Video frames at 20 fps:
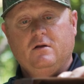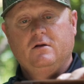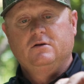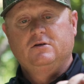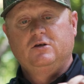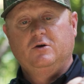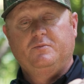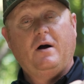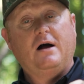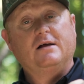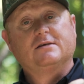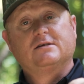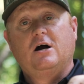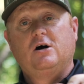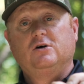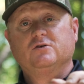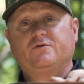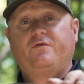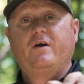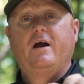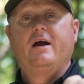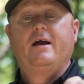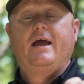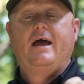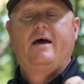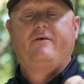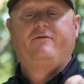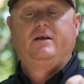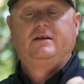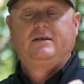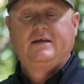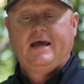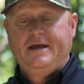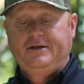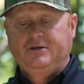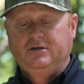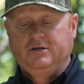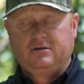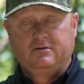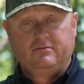So a box call is very
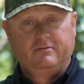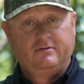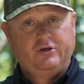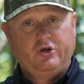advantageous,